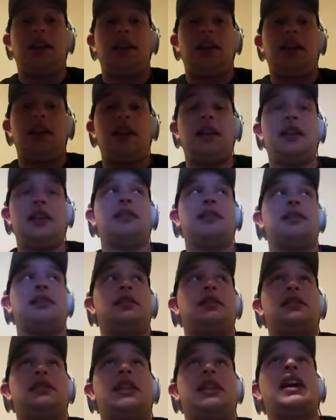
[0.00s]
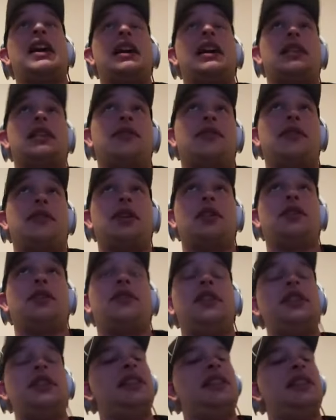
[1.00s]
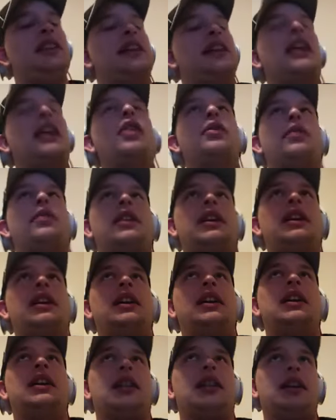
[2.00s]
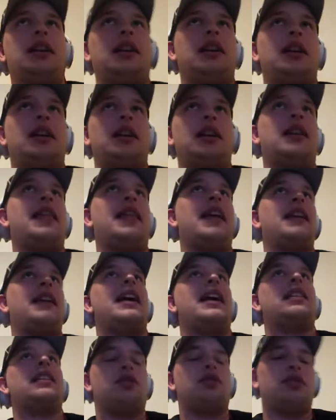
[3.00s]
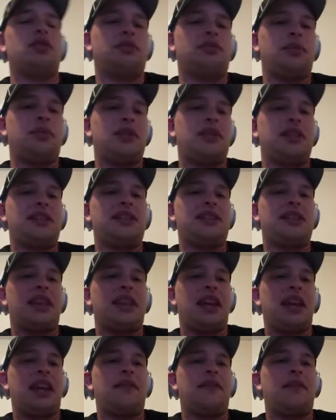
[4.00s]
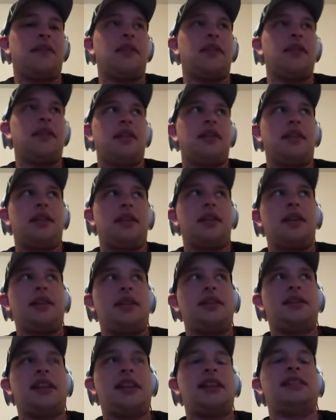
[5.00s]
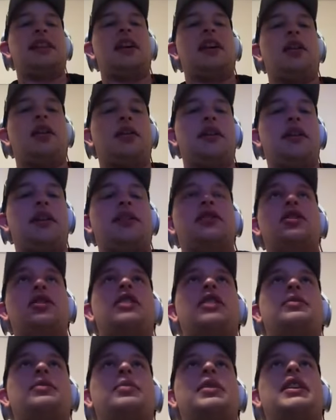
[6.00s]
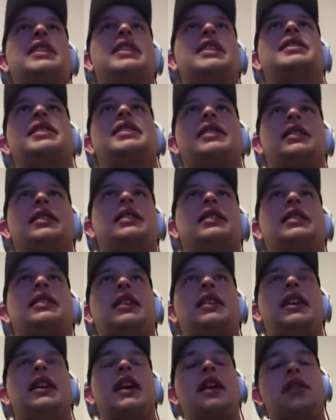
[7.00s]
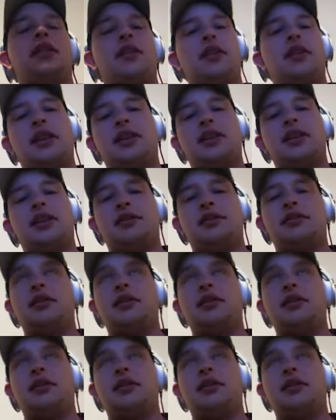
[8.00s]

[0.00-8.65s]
and he's staying on the field. If he stays healthy and that Nationals pitching staff stays healthy, if Strasburg gets it together, I